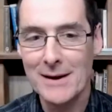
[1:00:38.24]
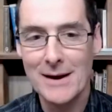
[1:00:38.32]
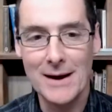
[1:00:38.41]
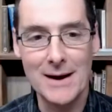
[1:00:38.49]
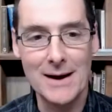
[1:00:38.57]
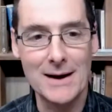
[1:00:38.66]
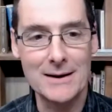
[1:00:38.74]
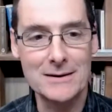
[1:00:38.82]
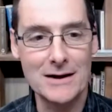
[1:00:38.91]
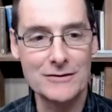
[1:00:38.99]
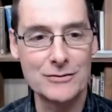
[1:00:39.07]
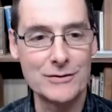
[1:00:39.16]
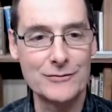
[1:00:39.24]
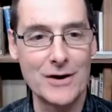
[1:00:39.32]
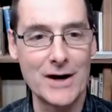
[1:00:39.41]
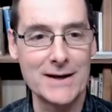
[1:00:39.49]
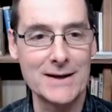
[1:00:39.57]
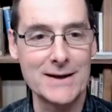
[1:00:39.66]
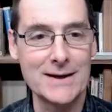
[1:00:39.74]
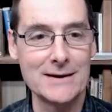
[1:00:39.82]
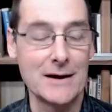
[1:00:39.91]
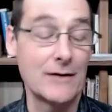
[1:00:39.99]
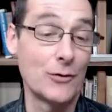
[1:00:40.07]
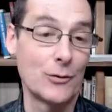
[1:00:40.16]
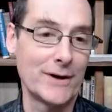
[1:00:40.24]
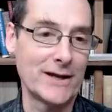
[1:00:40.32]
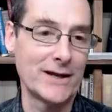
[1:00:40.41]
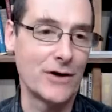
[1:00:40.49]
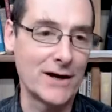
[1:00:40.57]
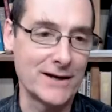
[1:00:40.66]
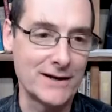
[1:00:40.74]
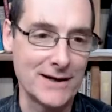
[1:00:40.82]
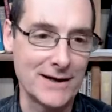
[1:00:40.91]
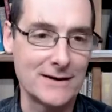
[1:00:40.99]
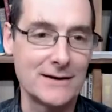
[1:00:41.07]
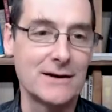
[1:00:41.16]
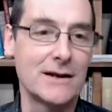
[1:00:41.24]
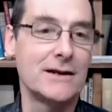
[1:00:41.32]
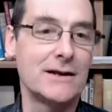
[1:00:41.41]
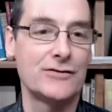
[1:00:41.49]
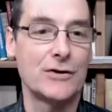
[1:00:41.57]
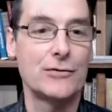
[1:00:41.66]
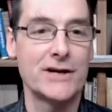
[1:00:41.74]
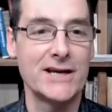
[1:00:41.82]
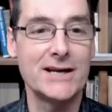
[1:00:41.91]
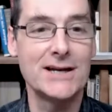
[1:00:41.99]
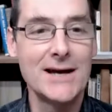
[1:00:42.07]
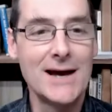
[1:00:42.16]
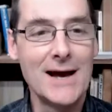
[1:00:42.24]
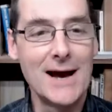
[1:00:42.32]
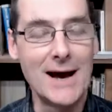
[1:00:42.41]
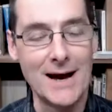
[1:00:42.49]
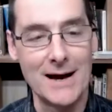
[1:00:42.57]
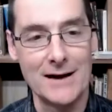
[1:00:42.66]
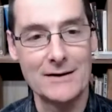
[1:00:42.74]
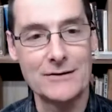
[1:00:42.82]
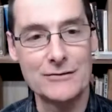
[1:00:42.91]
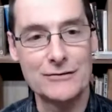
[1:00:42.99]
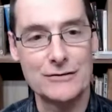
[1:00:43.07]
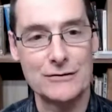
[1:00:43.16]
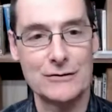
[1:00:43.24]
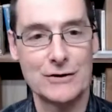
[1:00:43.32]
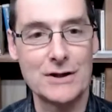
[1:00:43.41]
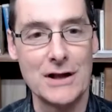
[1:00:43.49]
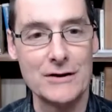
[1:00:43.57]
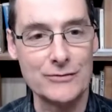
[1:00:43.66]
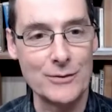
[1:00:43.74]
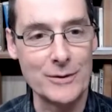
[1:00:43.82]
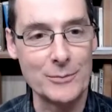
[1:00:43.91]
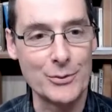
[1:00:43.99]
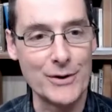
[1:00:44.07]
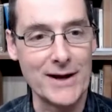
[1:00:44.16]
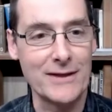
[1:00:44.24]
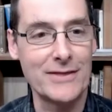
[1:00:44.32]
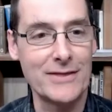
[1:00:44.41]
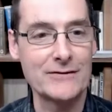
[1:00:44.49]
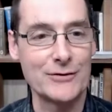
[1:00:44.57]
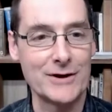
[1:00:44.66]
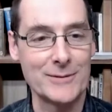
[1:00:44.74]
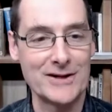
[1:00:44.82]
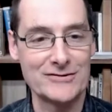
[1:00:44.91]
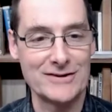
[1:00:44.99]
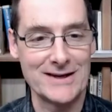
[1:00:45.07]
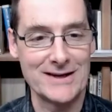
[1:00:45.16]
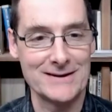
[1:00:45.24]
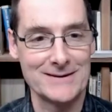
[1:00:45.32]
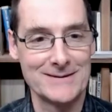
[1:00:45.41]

I'd like to invite Ian. I've already invited Ian, and he's agreed to close with a prayer. Thanks very much, Ian.